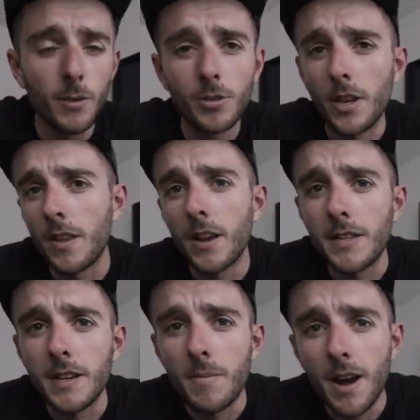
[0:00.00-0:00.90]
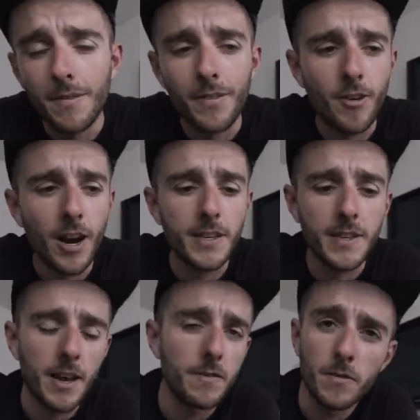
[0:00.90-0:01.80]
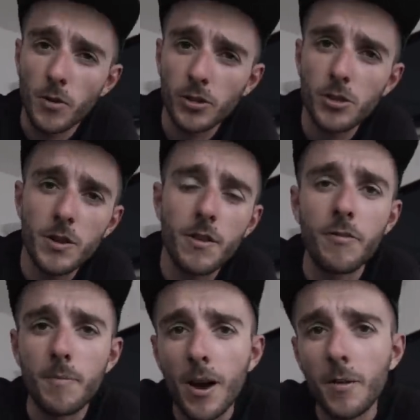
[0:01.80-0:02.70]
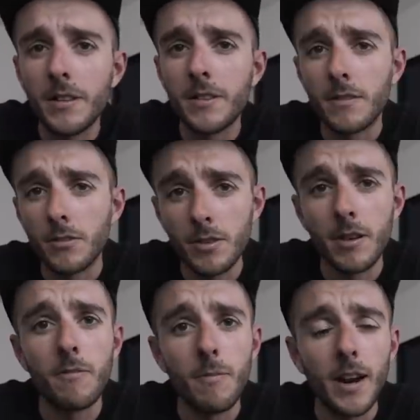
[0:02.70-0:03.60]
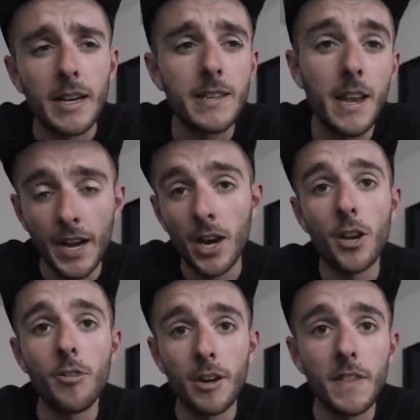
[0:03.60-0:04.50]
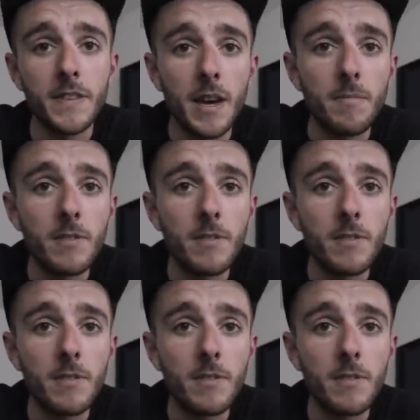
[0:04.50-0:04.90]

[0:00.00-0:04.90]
Also, the nice thing about InfoCrank is that if you've got two different power meters on two different bikes, they are gonna read the same.